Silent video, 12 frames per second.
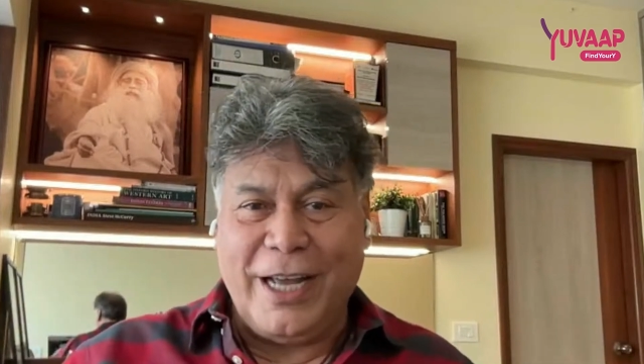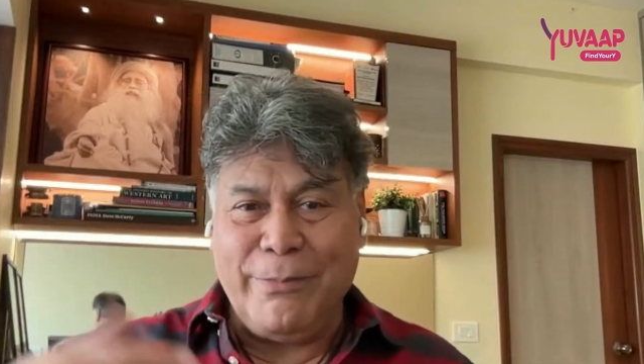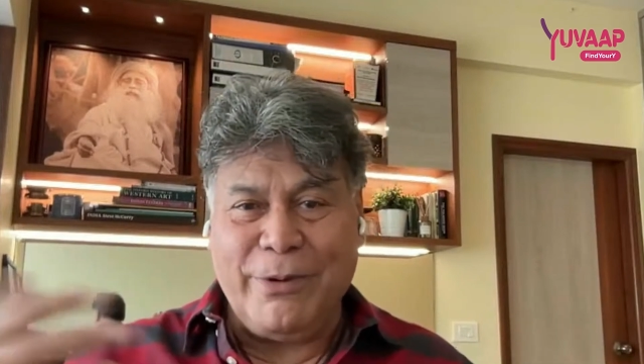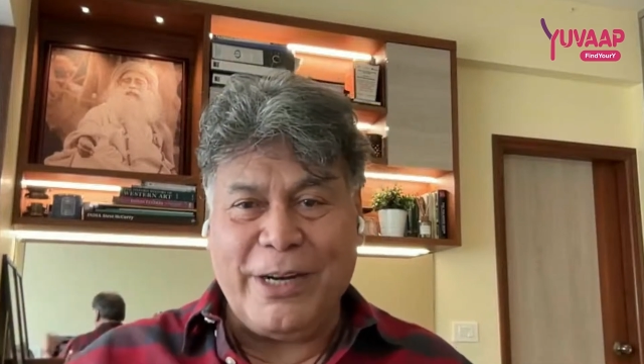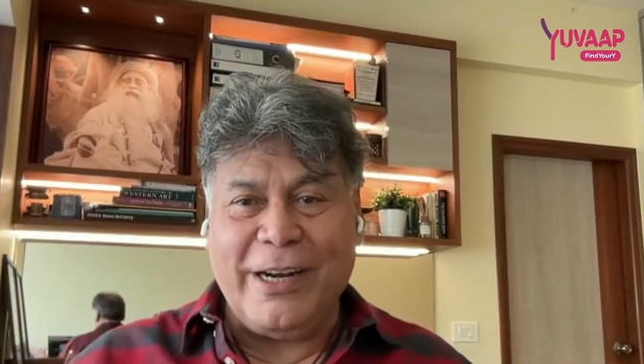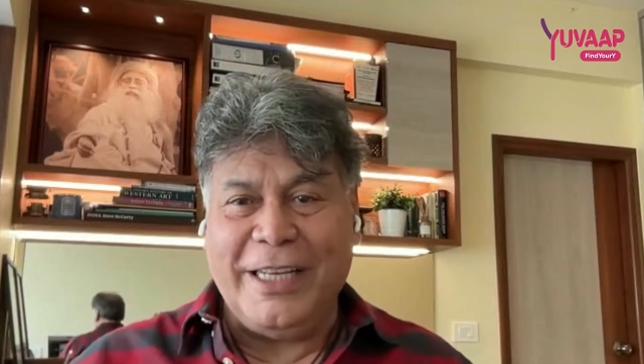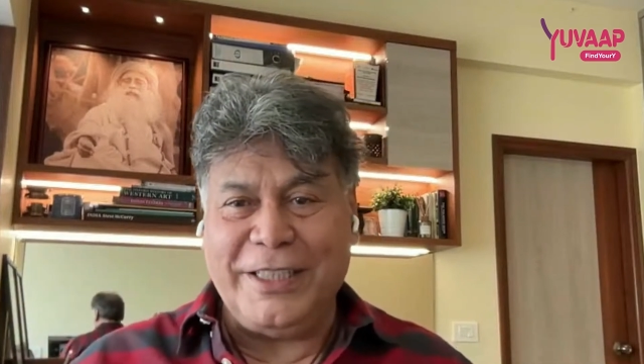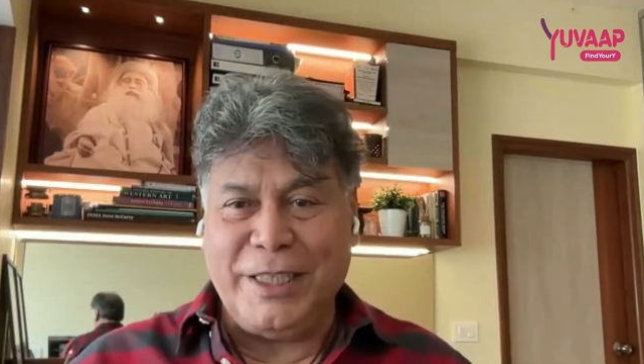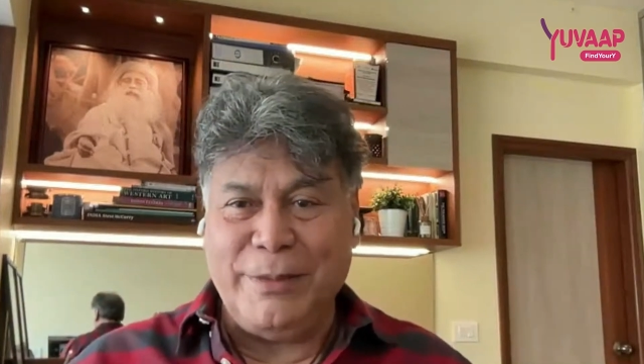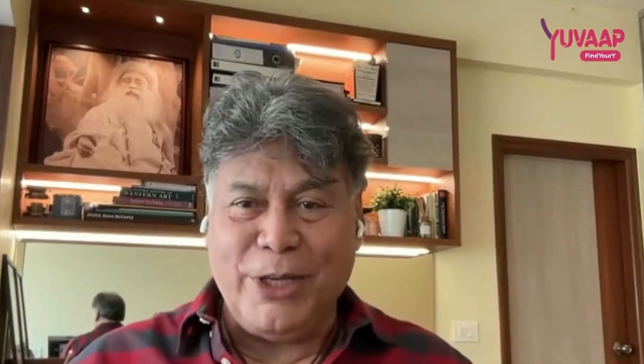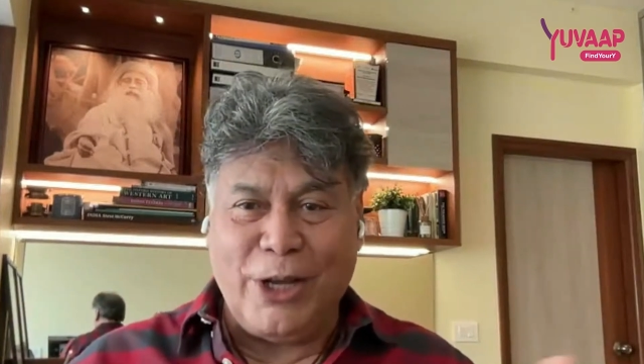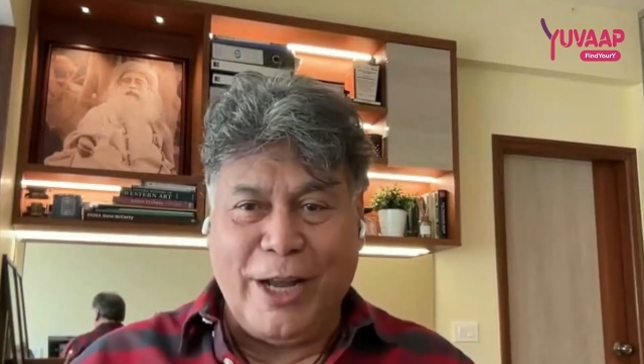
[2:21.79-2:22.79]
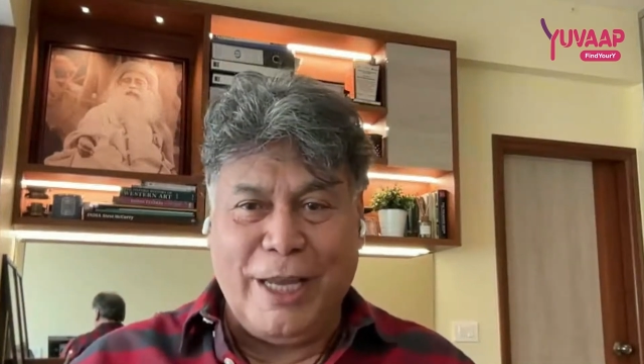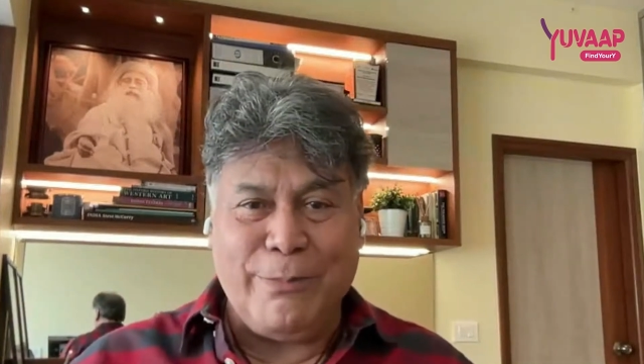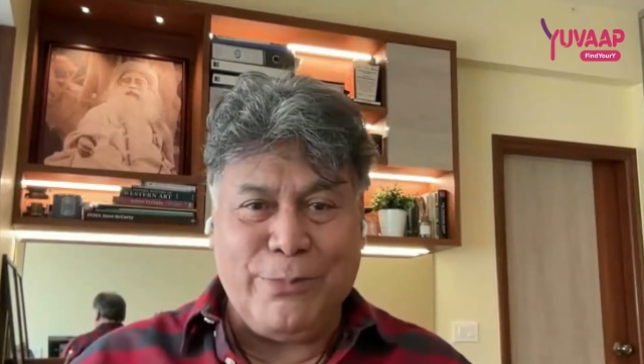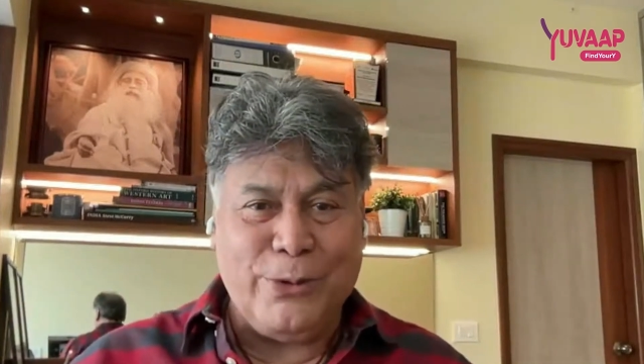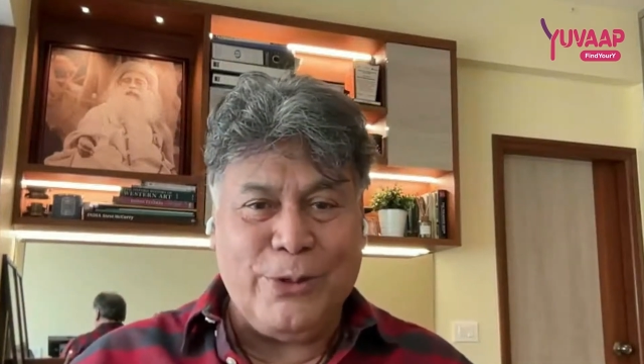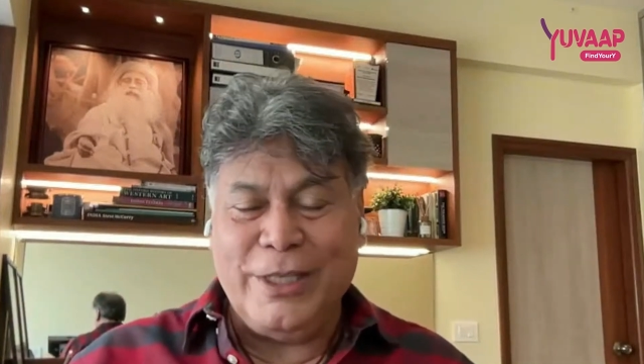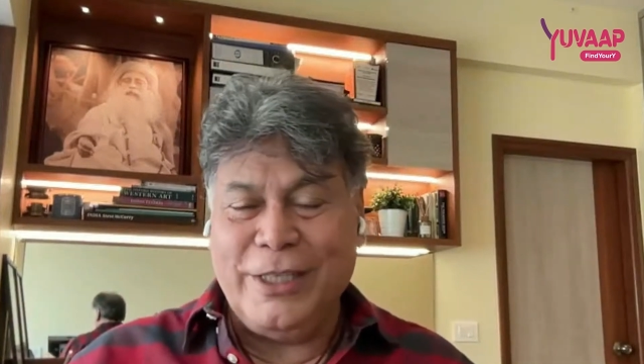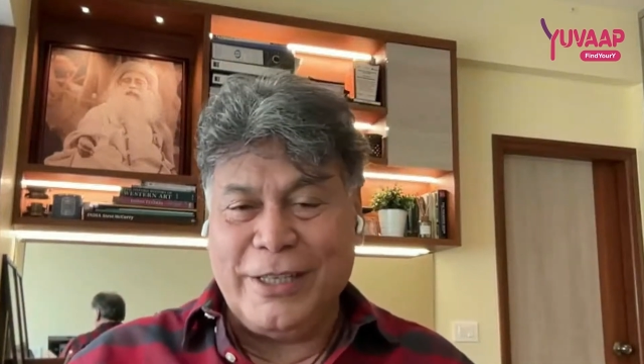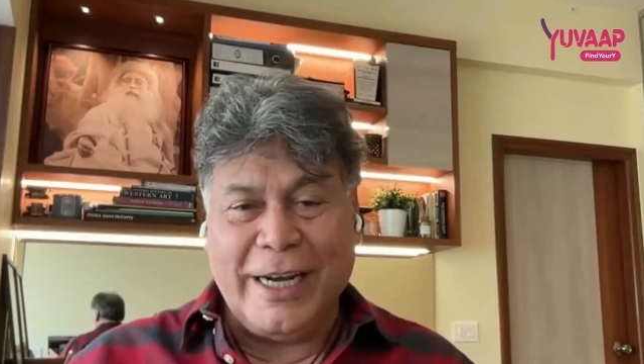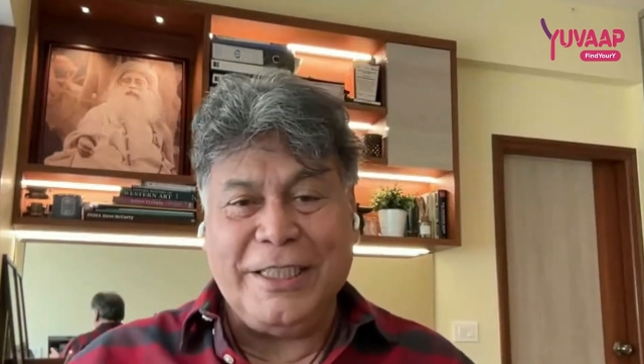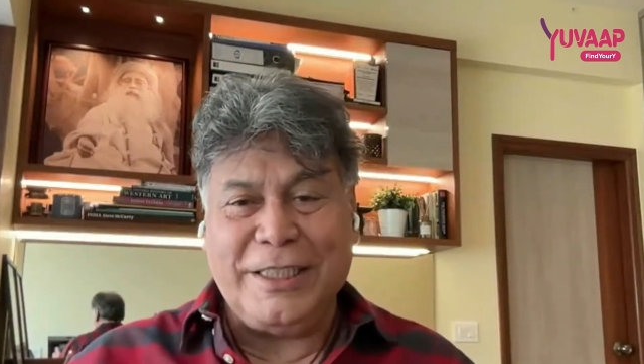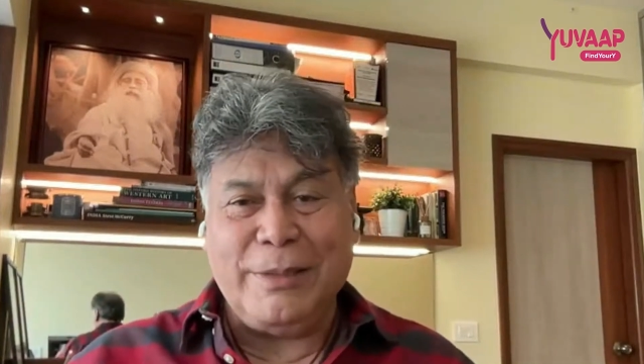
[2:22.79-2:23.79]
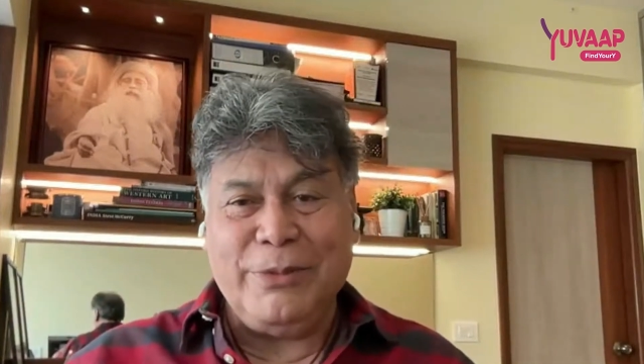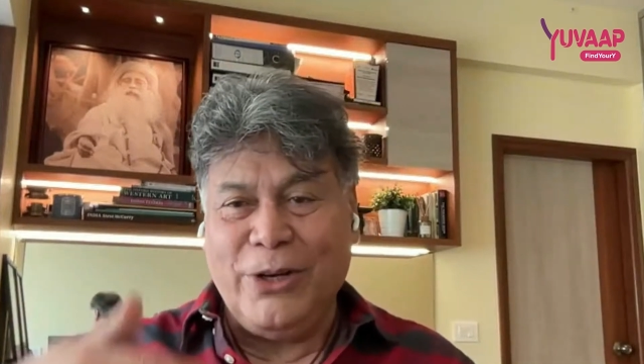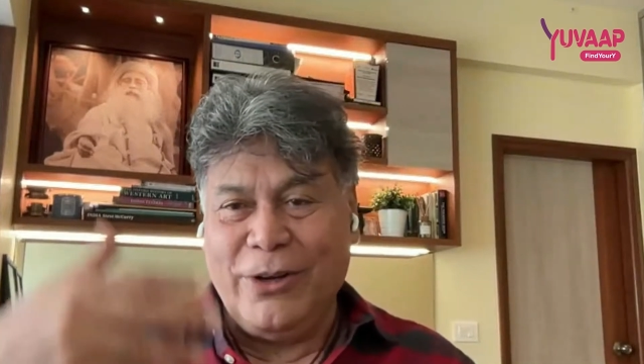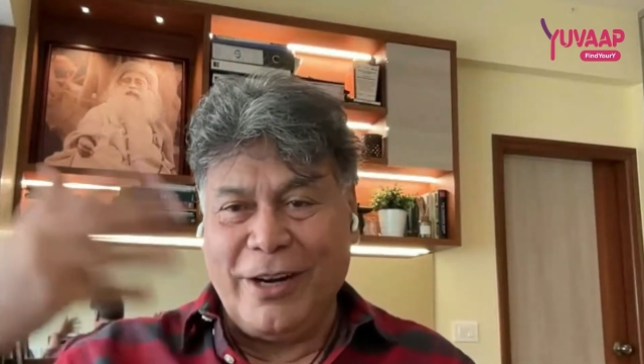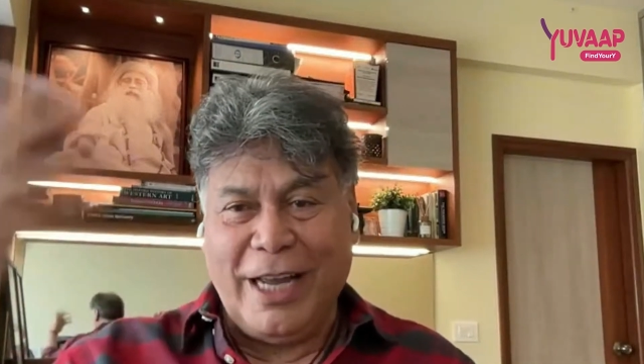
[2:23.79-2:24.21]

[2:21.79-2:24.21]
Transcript: hyperglycemia or hypoglycemia,